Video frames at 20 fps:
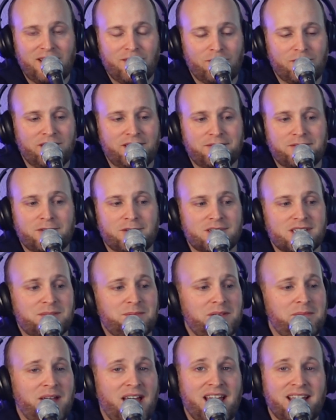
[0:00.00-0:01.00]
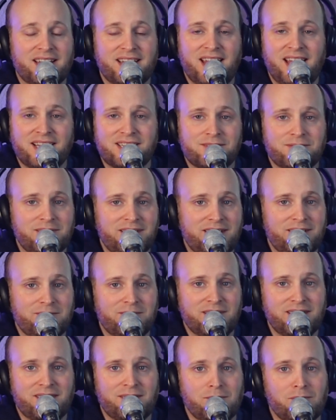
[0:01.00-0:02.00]
We'll, of course, be back next week
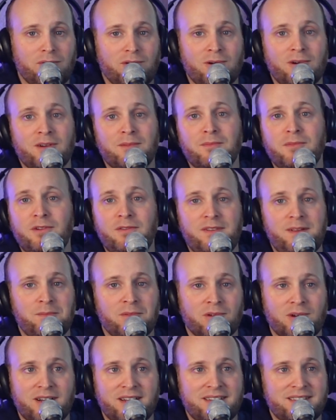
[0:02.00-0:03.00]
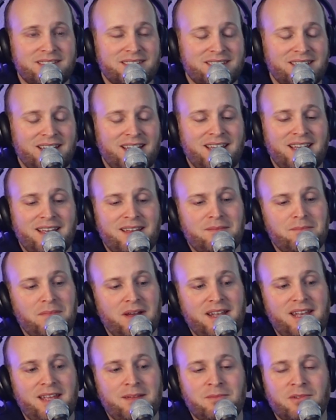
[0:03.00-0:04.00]
with more movie mornings.
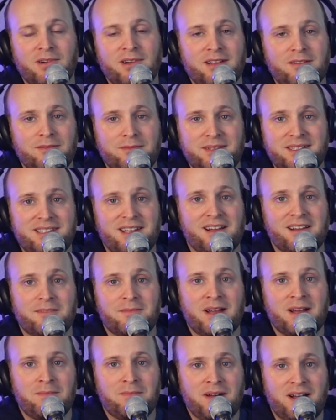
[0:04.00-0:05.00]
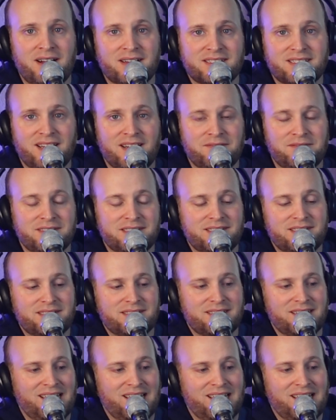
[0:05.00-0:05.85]
Monday morning, we'll be talking about box office.